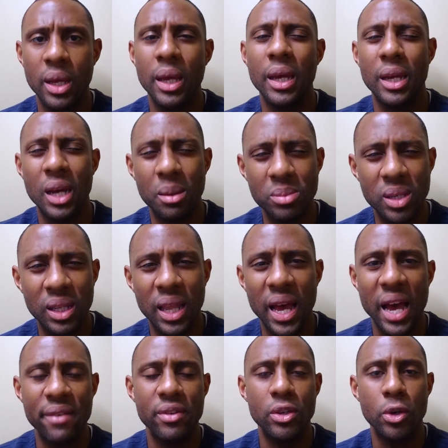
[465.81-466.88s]
It comes
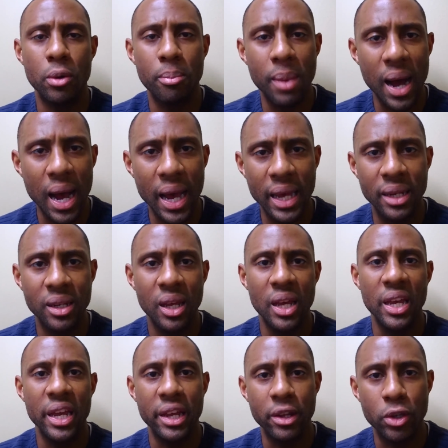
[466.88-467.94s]
alive in your mind
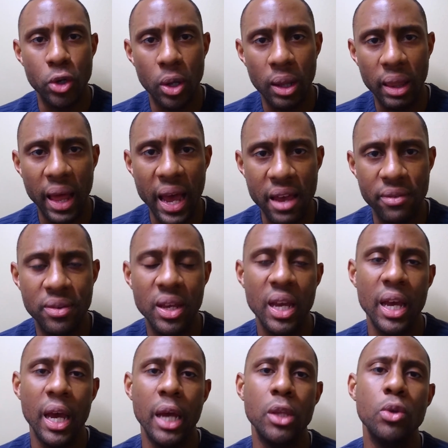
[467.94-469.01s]
and in your life,
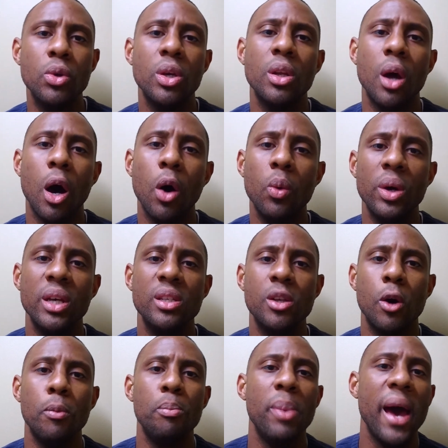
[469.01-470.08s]
and you can always
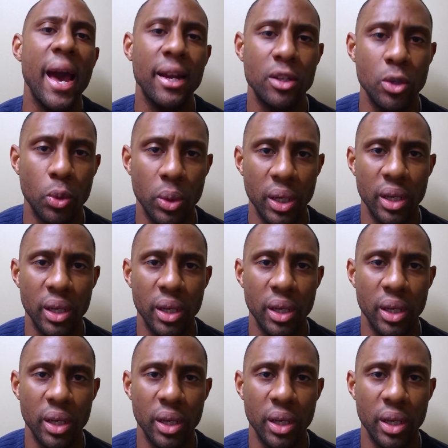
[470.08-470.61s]
go back to it.